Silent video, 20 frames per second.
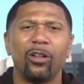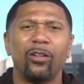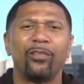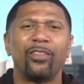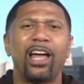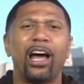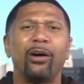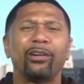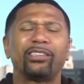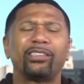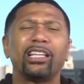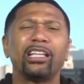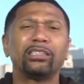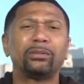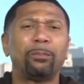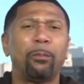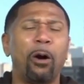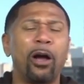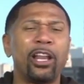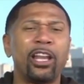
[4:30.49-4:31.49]
Now, at this
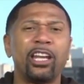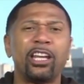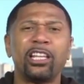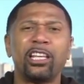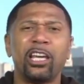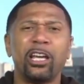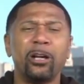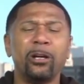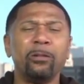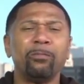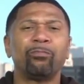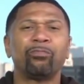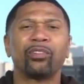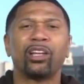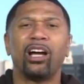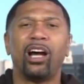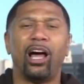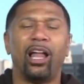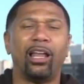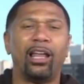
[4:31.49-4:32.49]
point of the year,
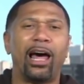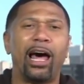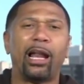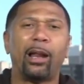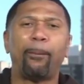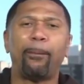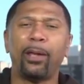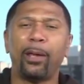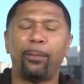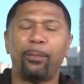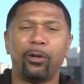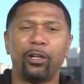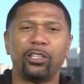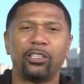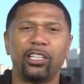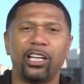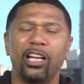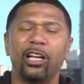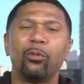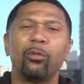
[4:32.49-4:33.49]
a lot of people are
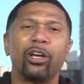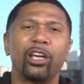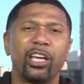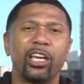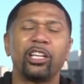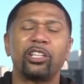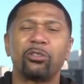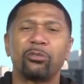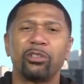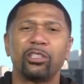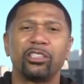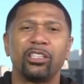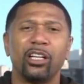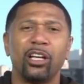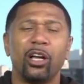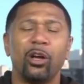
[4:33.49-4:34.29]
dealing with injuries.